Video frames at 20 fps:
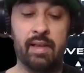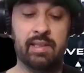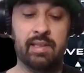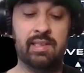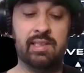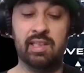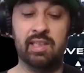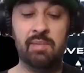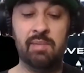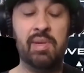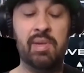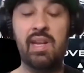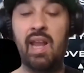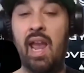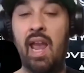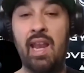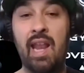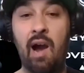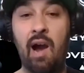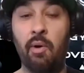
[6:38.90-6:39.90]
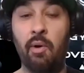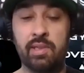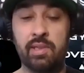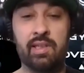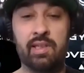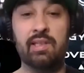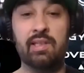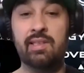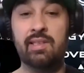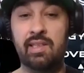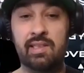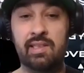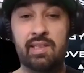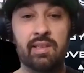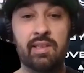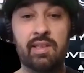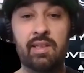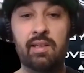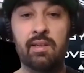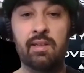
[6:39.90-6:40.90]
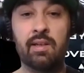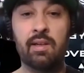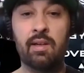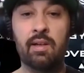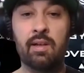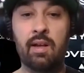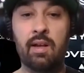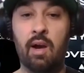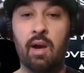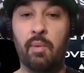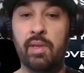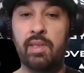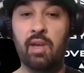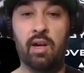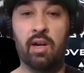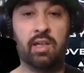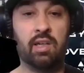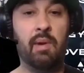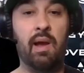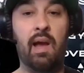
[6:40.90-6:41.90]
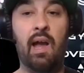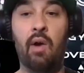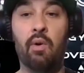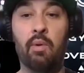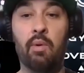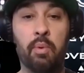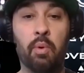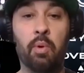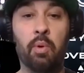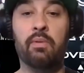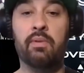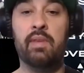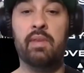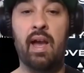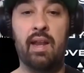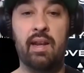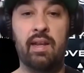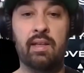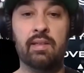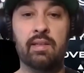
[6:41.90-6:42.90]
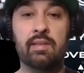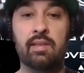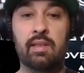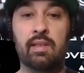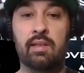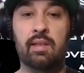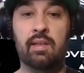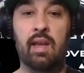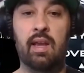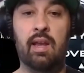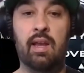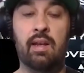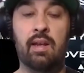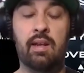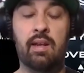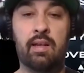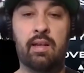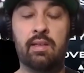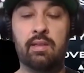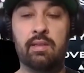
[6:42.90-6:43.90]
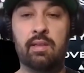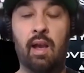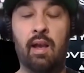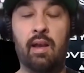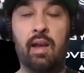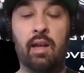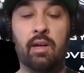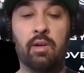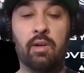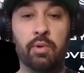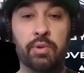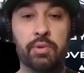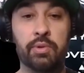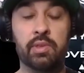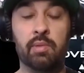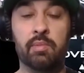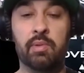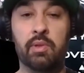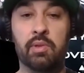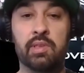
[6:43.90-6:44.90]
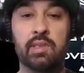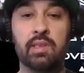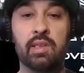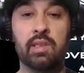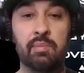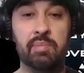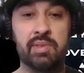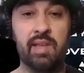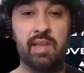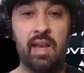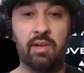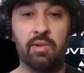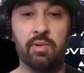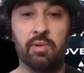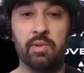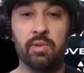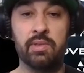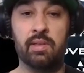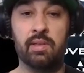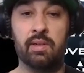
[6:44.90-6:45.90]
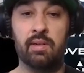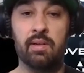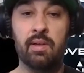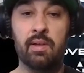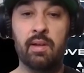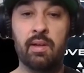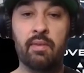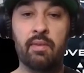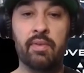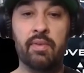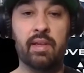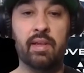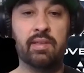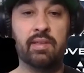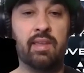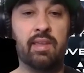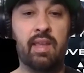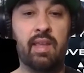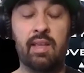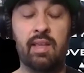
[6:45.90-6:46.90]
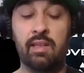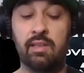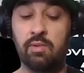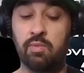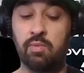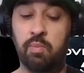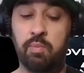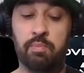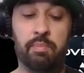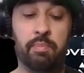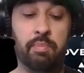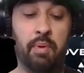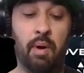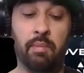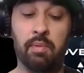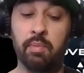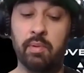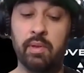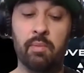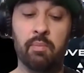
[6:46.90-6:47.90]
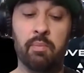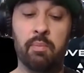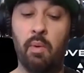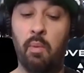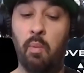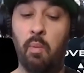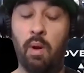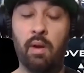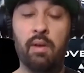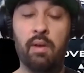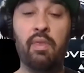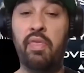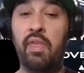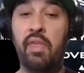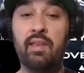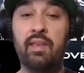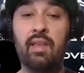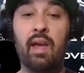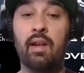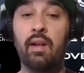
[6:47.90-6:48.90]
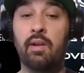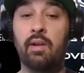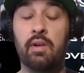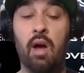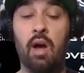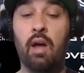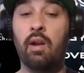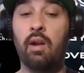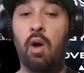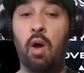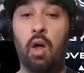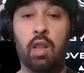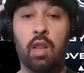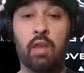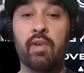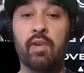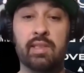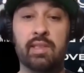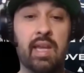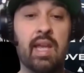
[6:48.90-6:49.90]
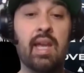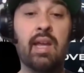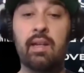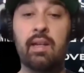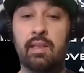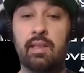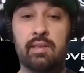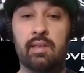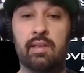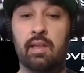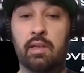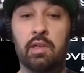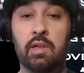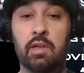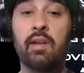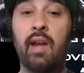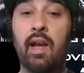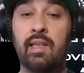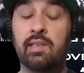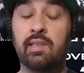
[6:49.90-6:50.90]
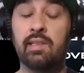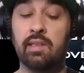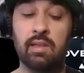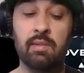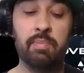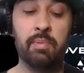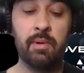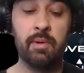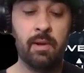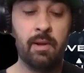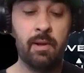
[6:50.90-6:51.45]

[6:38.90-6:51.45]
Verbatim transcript: Sleeping 8 hours consistently. We talked about how important that is, and kind of going through some of those sleep cycles and things like that. That's probably one thing that not all of us get, is a good night's sleep.